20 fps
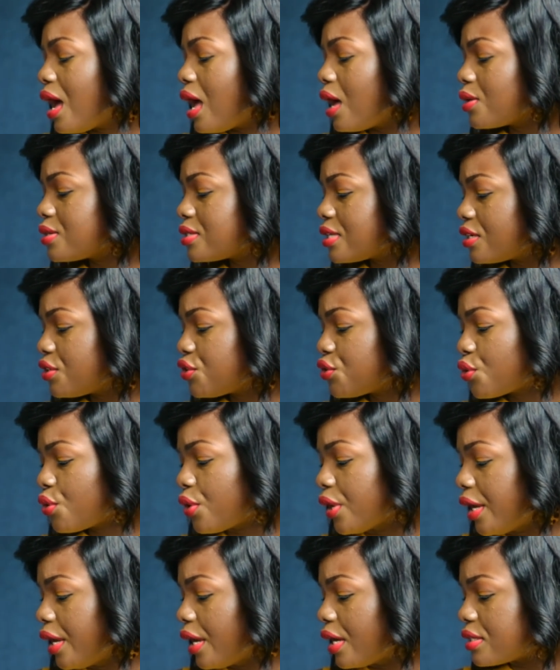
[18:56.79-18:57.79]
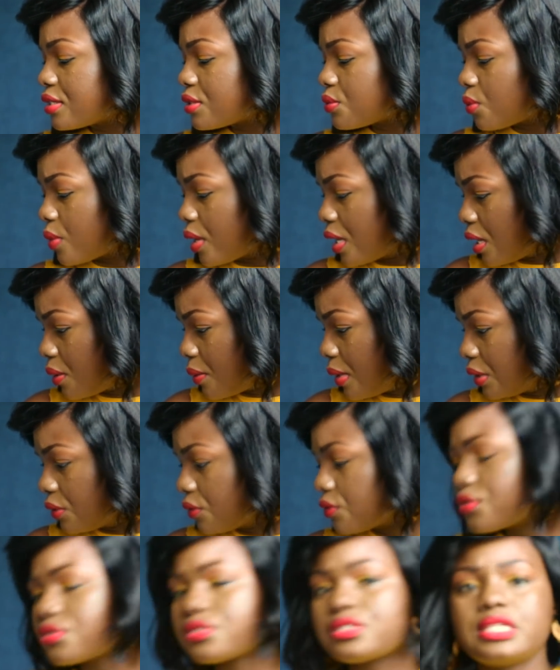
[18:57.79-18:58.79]
i was at Toi as well one
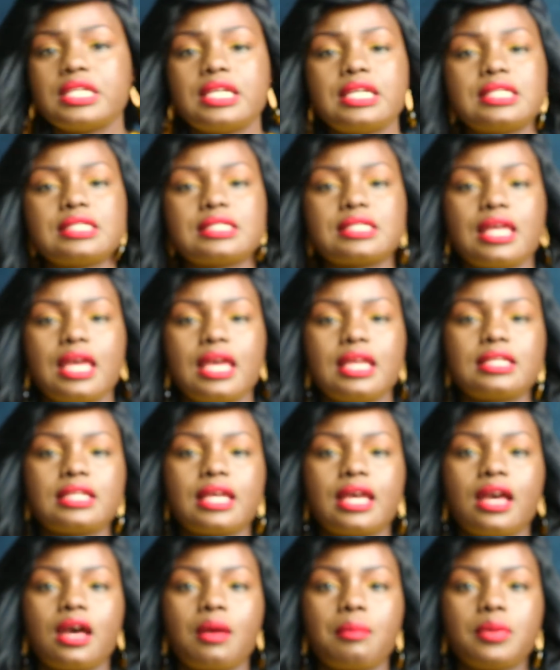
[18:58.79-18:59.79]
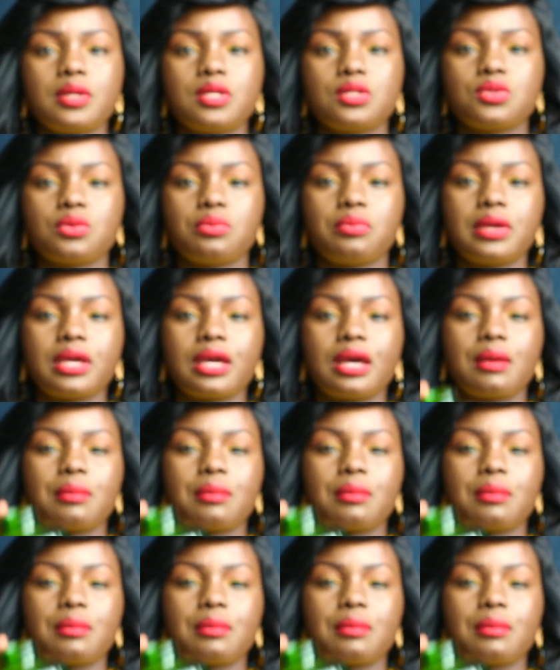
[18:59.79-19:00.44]
of those days and i happened to pick